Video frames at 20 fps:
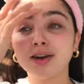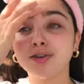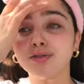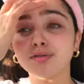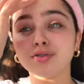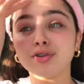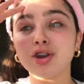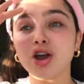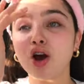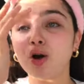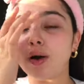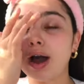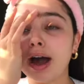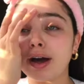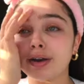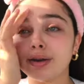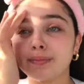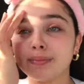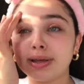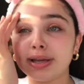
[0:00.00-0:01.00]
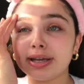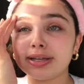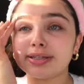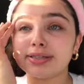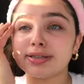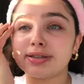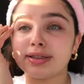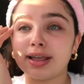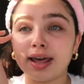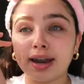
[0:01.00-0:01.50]
don't know how to be
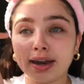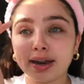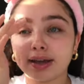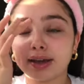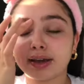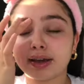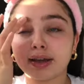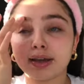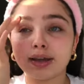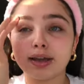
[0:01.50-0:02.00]
aesthetic.